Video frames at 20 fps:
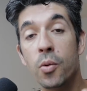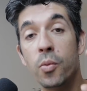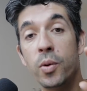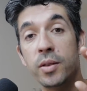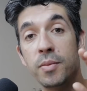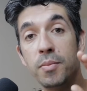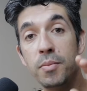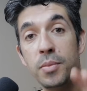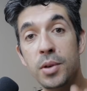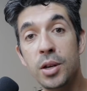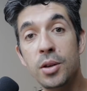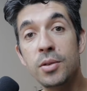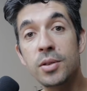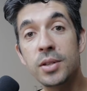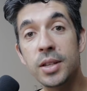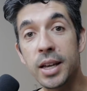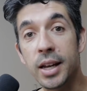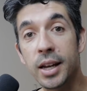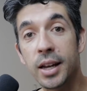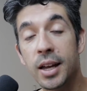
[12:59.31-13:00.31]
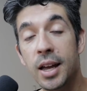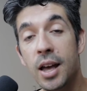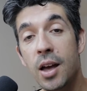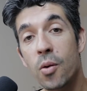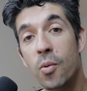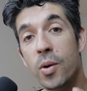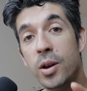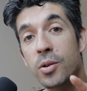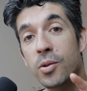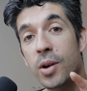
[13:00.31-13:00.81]
With music,
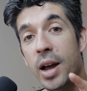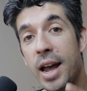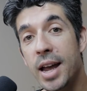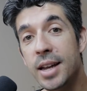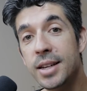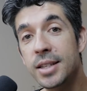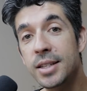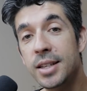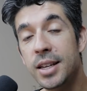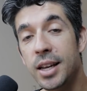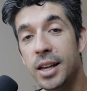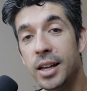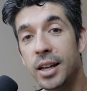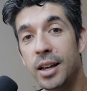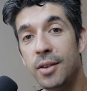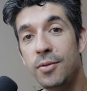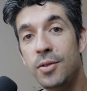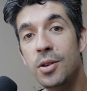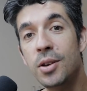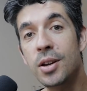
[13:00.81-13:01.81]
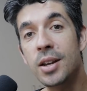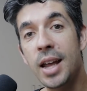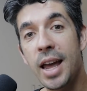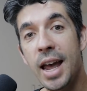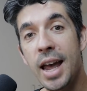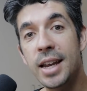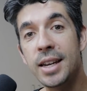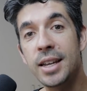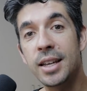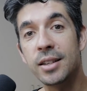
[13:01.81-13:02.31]
when you're editing, if you
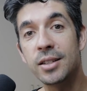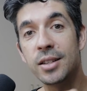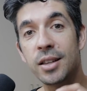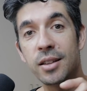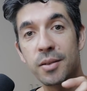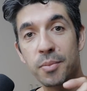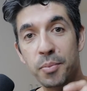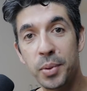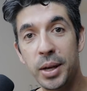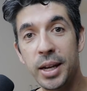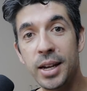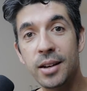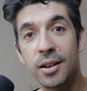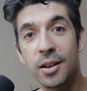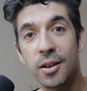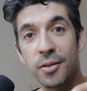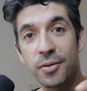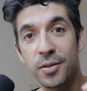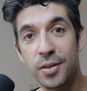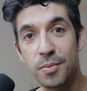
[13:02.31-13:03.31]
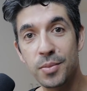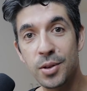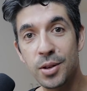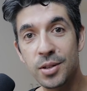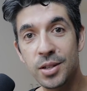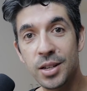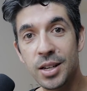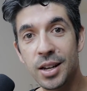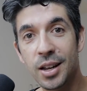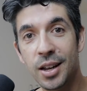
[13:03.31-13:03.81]
can edit to the beat of the
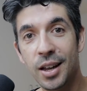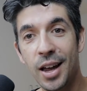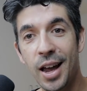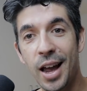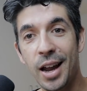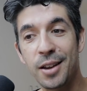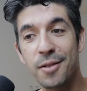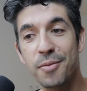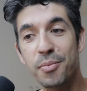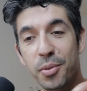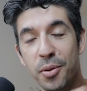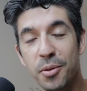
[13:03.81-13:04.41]
music, and you've